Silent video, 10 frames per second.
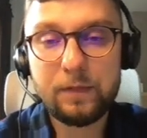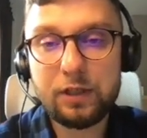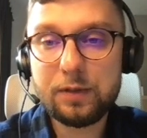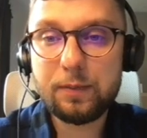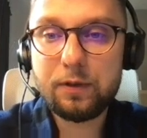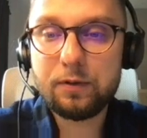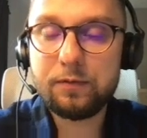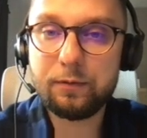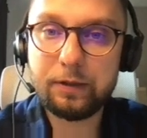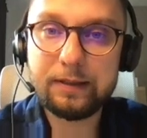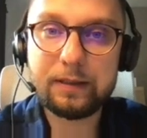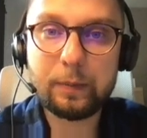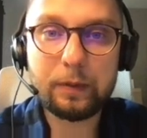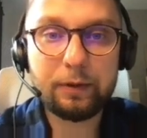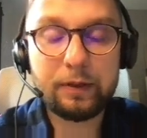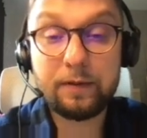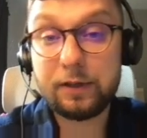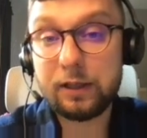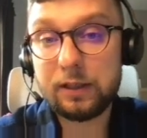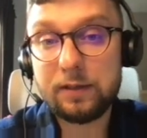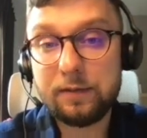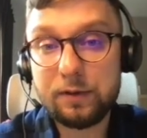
just because, for example, you have relatives